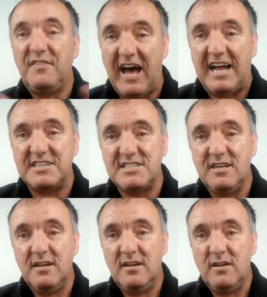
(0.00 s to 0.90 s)
That
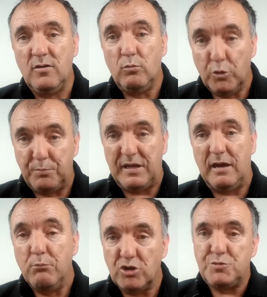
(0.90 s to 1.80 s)
would be
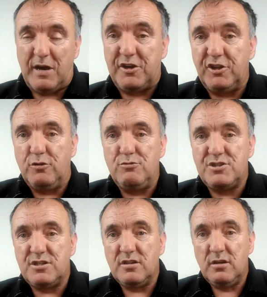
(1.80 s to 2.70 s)
a much better
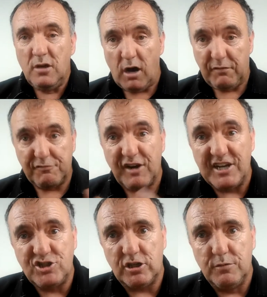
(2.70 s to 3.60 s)
use of a
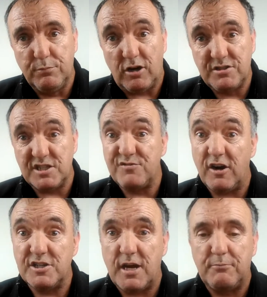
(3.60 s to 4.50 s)
fried chicken box as
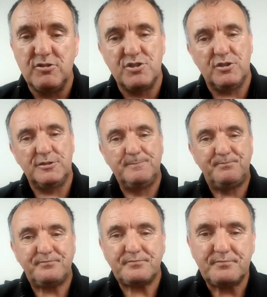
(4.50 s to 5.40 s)
far as I'm concerned.
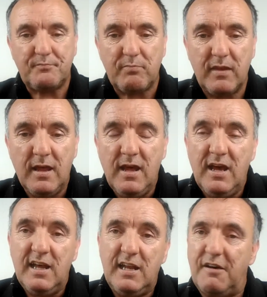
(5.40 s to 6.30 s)

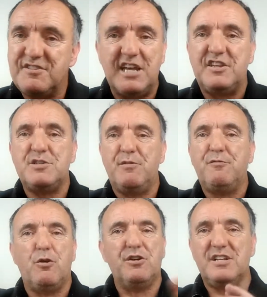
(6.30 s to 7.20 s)
Now, I've said this
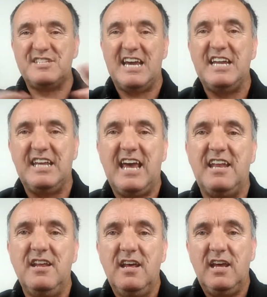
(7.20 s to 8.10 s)
before and I'll say it
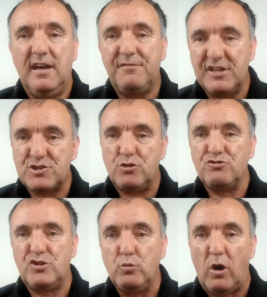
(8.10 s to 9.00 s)
again. If this
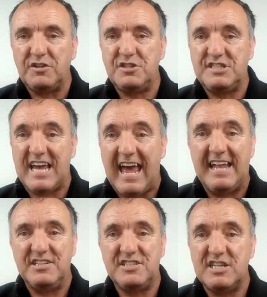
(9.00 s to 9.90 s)
country wanted to
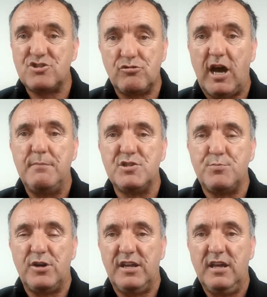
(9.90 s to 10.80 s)
end this crime
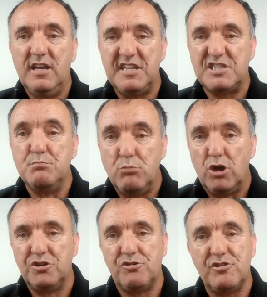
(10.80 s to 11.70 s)
spree, this
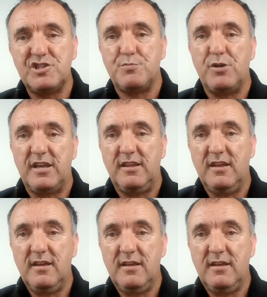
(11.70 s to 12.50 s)
murderous spree,